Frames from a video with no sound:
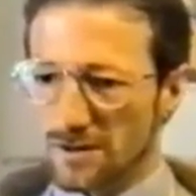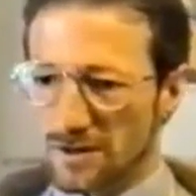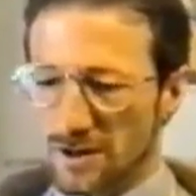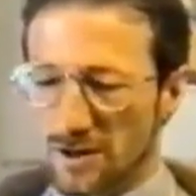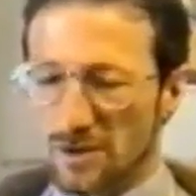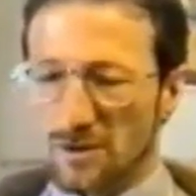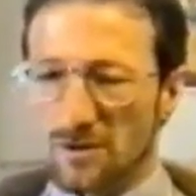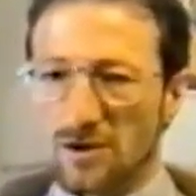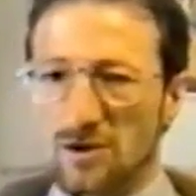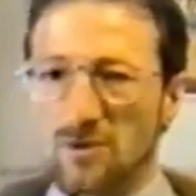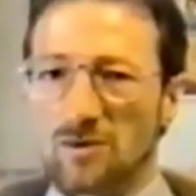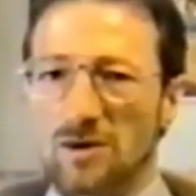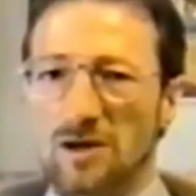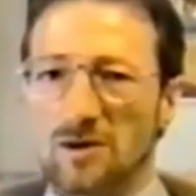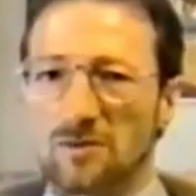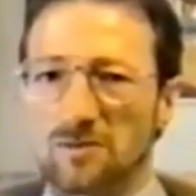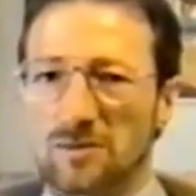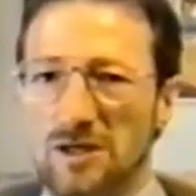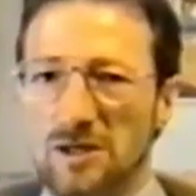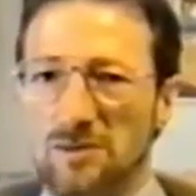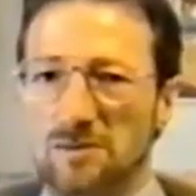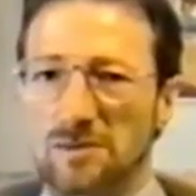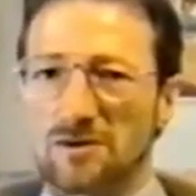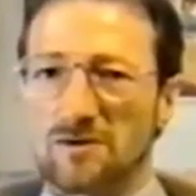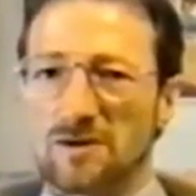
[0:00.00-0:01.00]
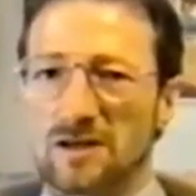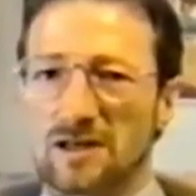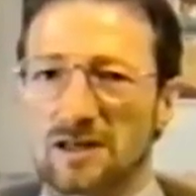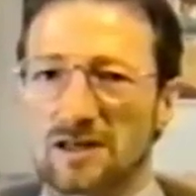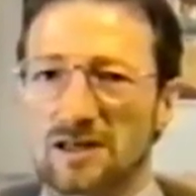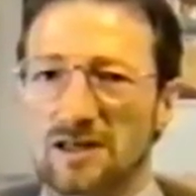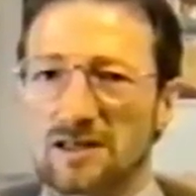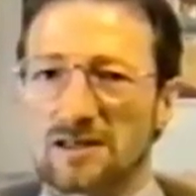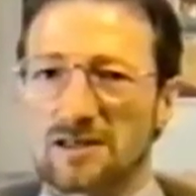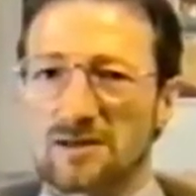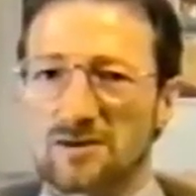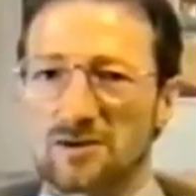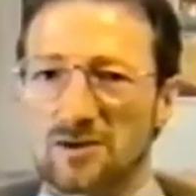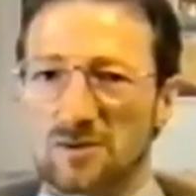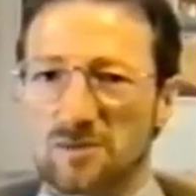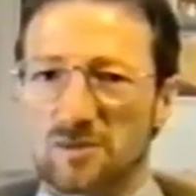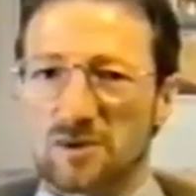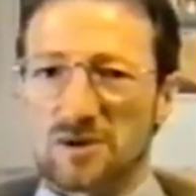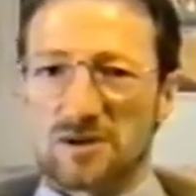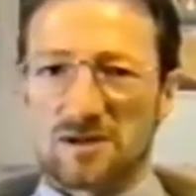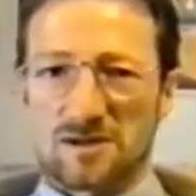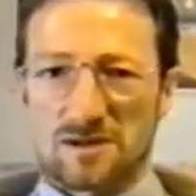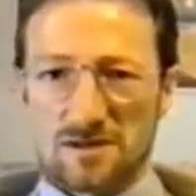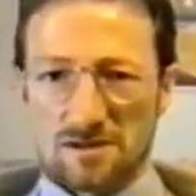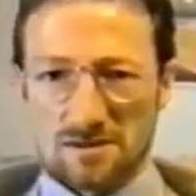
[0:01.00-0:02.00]
The only one people that can
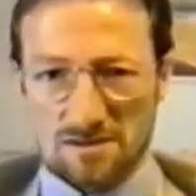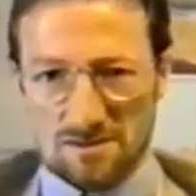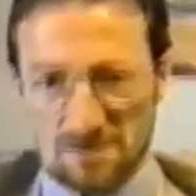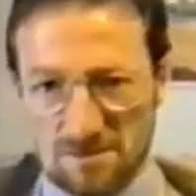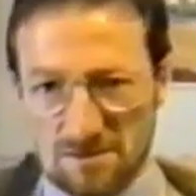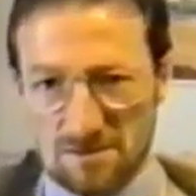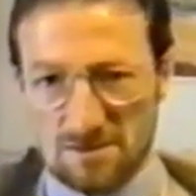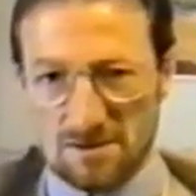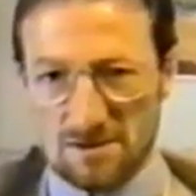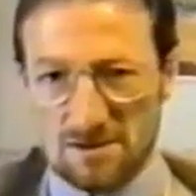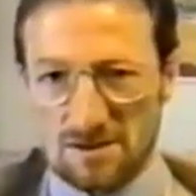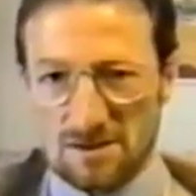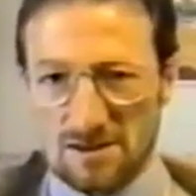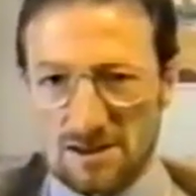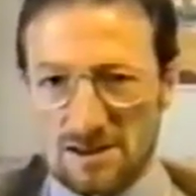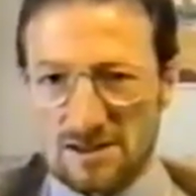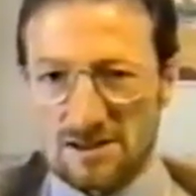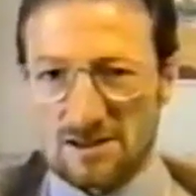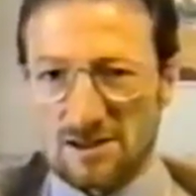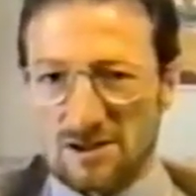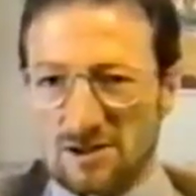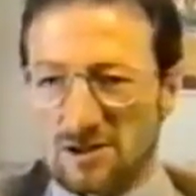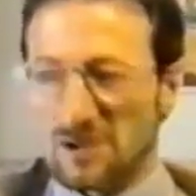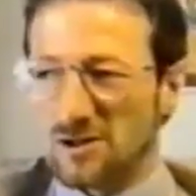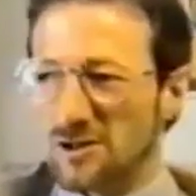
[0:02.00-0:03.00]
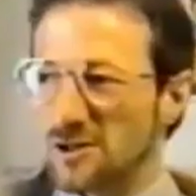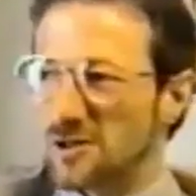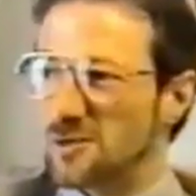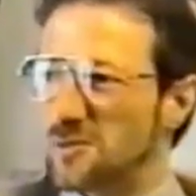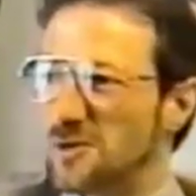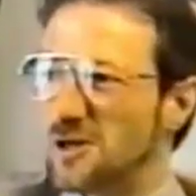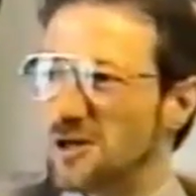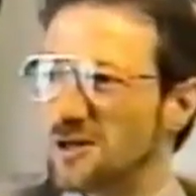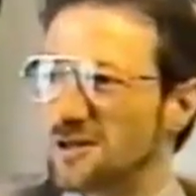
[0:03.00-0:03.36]
stop us is the third